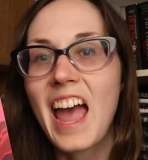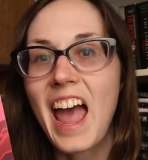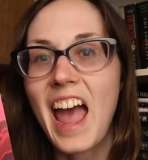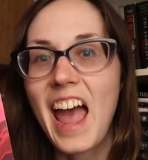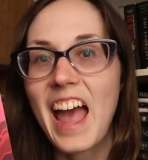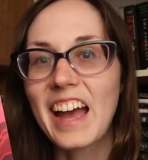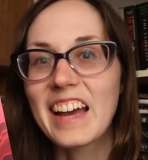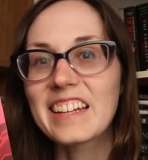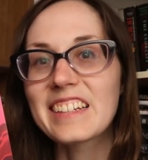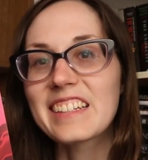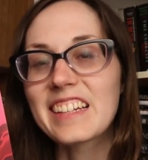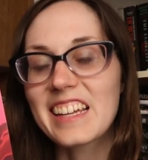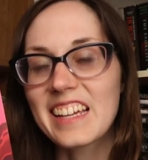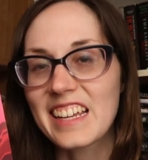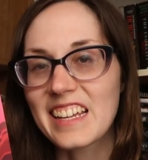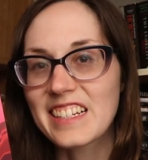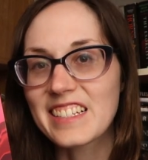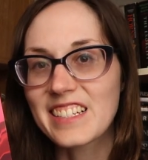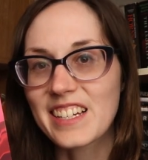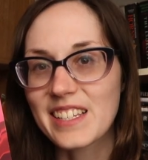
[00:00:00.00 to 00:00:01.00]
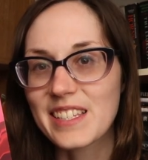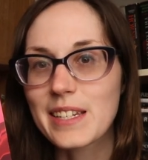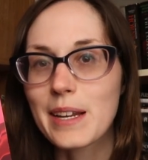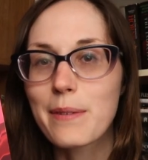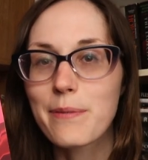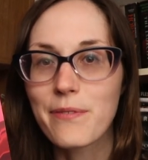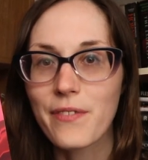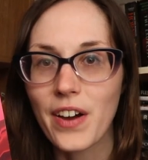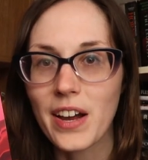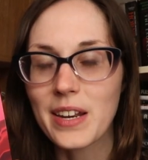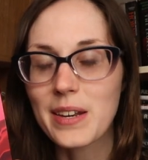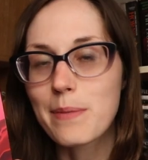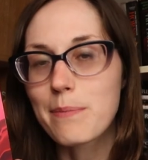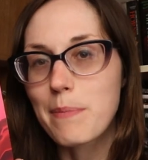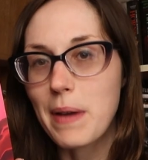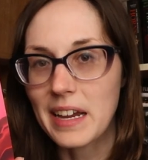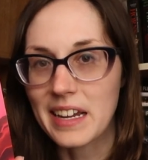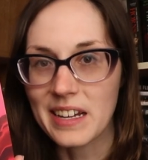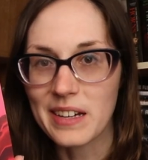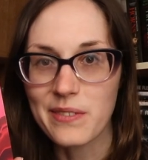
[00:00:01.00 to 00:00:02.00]
and just a fun
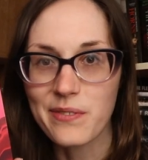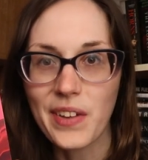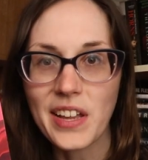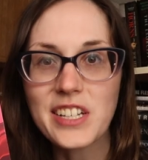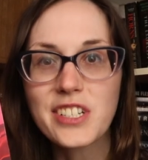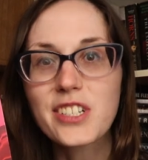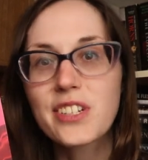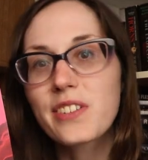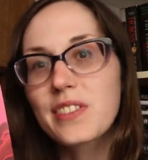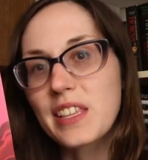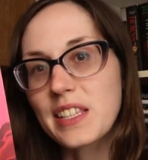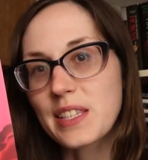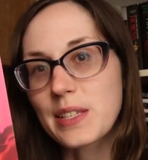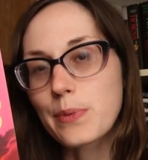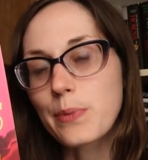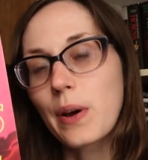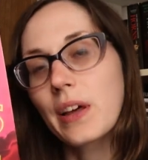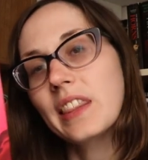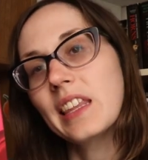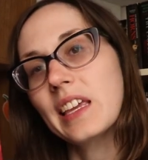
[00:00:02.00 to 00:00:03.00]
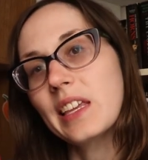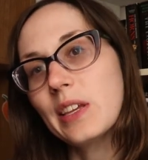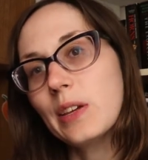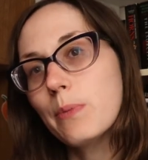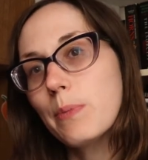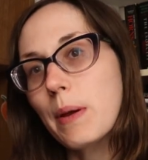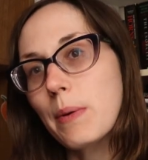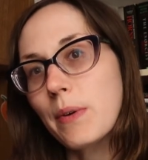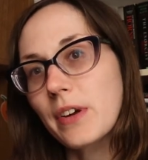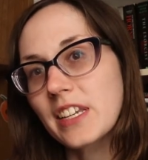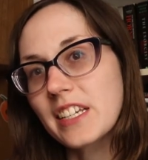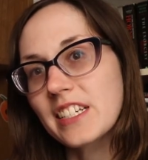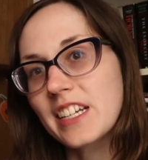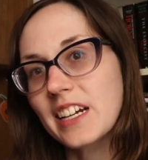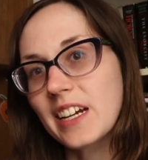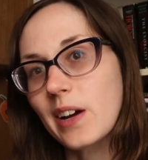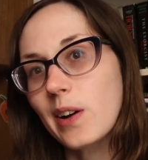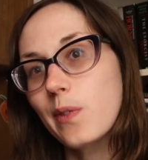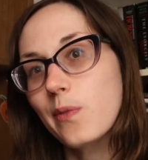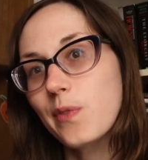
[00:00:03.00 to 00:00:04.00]
mecha adventure, this is one that you may want to
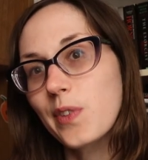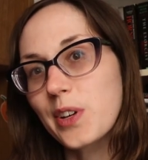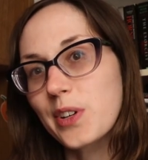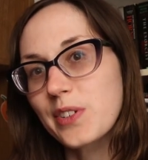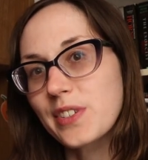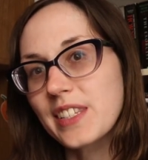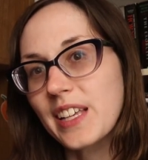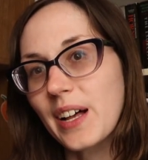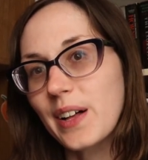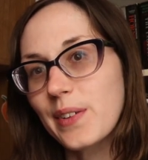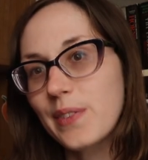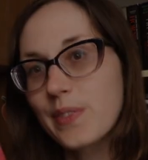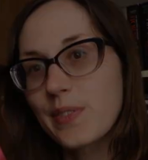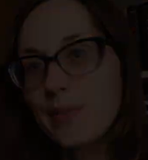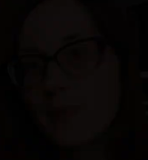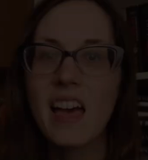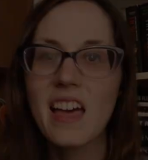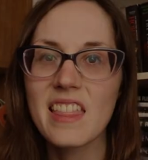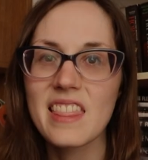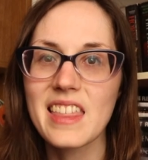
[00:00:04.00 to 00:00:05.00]
check out for yourself.